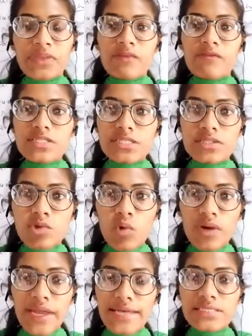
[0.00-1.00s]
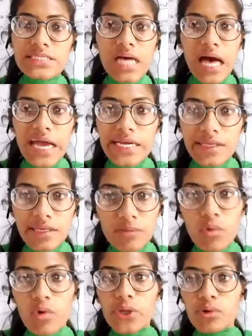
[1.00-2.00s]
which is known as ideal
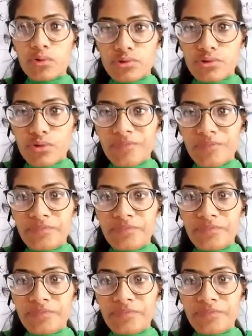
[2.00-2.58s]
body also.